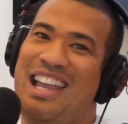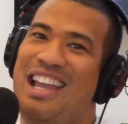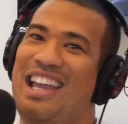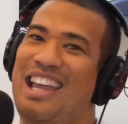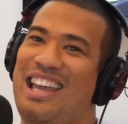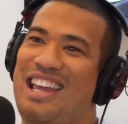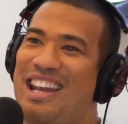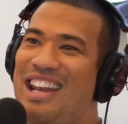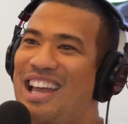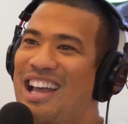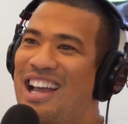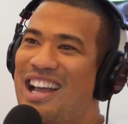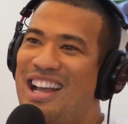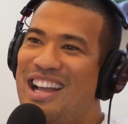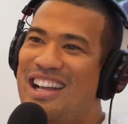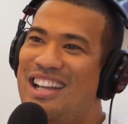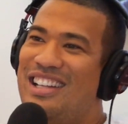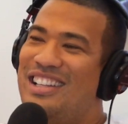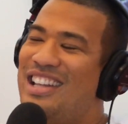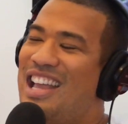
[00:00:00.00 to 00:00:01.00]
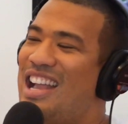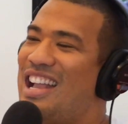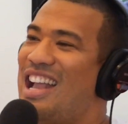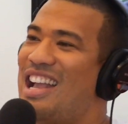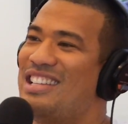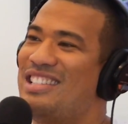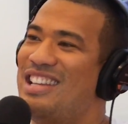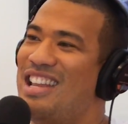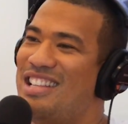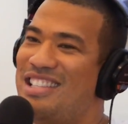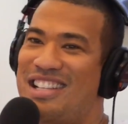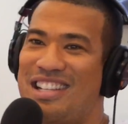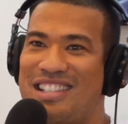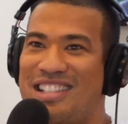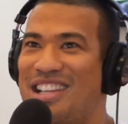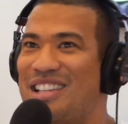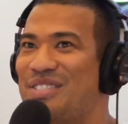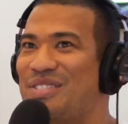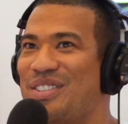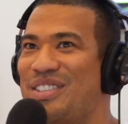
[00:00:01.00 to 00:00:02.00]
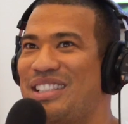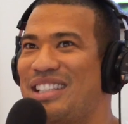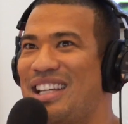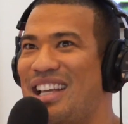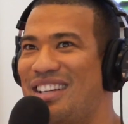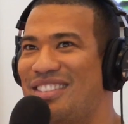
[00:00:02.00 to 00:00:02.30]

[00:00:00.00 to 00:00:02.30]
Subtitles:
And that guy's not successful